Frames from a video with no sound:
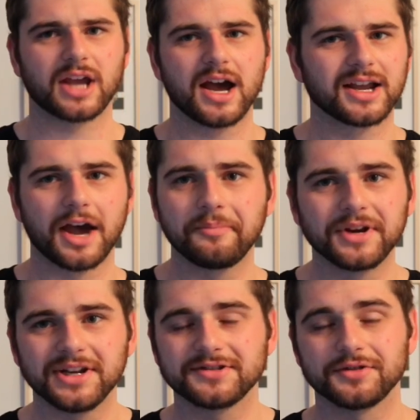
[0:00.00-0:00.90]
car
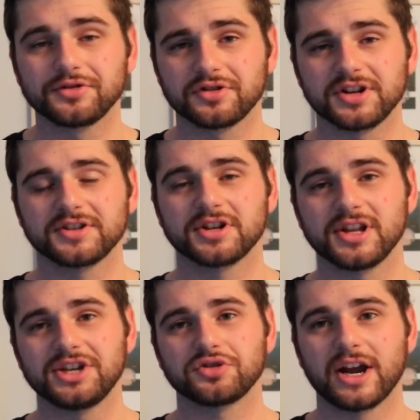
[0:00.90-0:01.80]
companies do
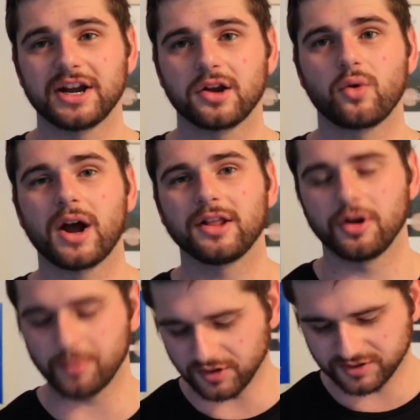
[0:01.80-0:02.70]
traditionally trade at quite
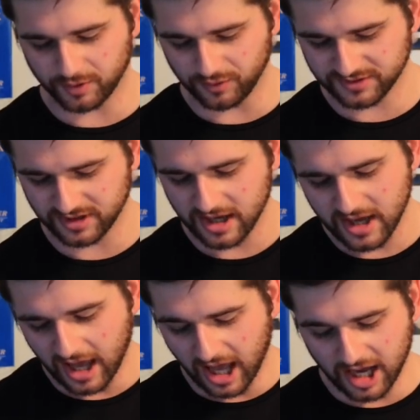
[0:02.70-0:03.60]
low multiples,
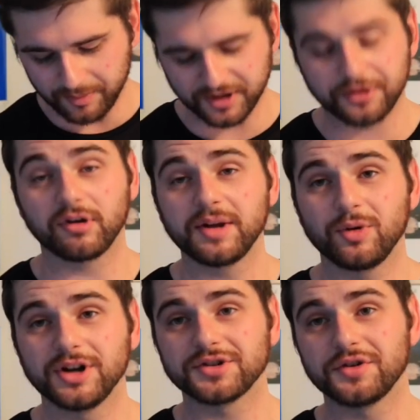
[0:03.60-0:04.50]
but a
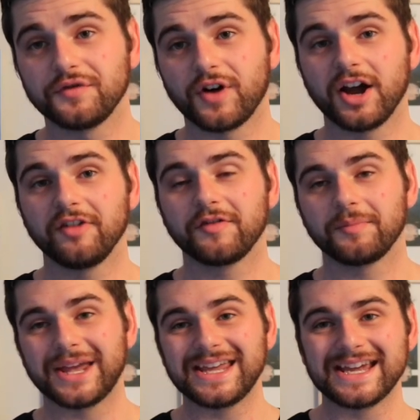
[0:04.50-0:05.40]

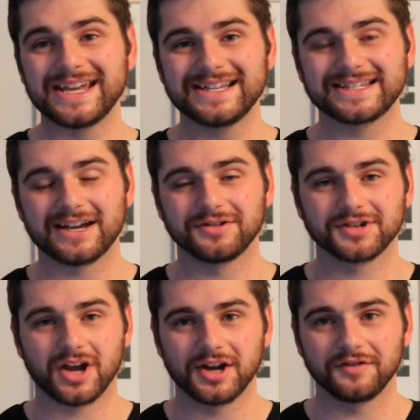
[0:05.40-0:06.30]
3.25 PE
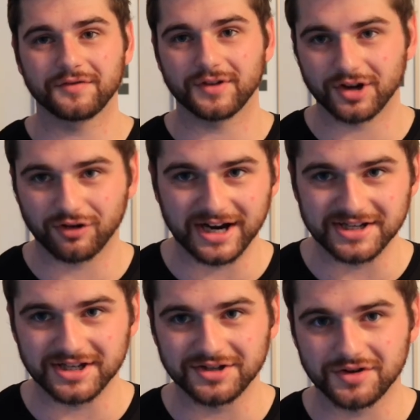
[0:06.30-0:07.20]
sounds kind of
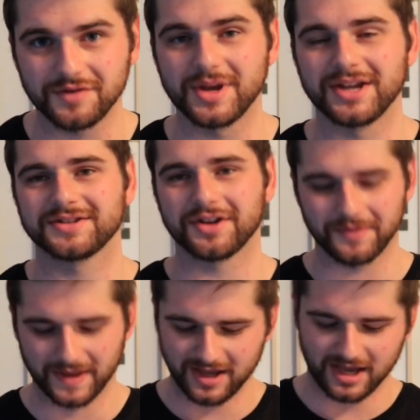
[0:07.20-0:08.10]
crazy to me.
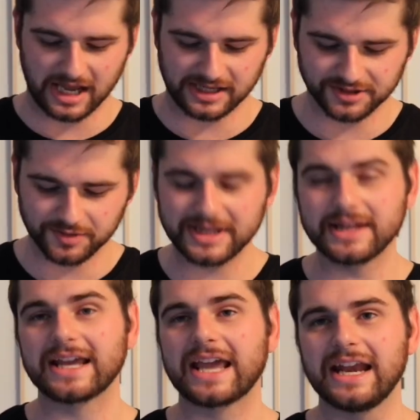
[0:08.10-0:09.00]
So assuming
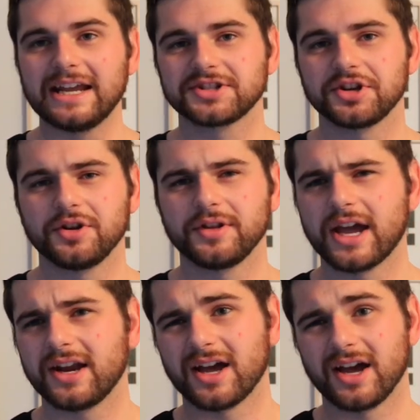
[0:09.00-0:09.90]
that they can't execute on
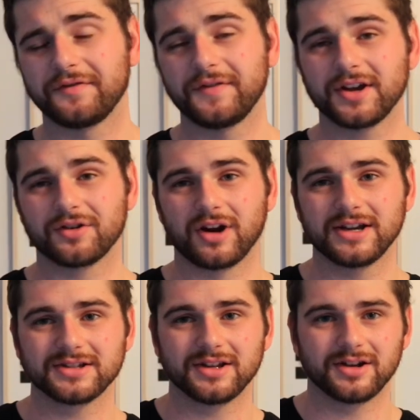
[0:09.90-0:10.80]
that,
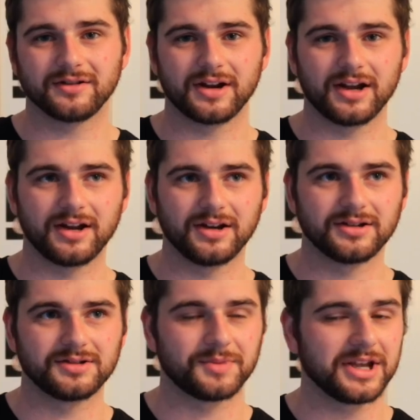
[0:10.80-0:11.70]
Fiat-Chrysler
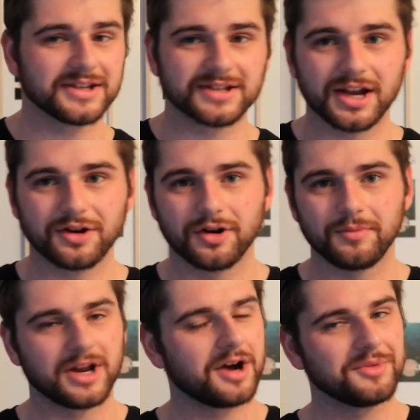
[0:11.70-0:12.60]
and PSA
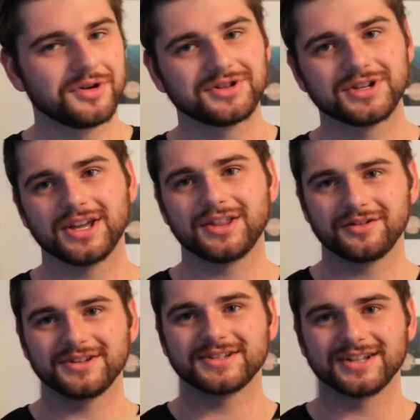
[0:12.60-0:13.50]
Group, now merged
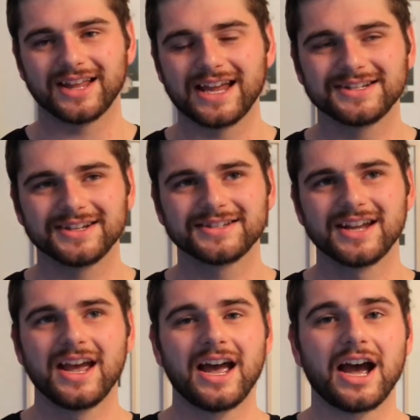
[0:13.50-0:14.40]
together in Stellantis,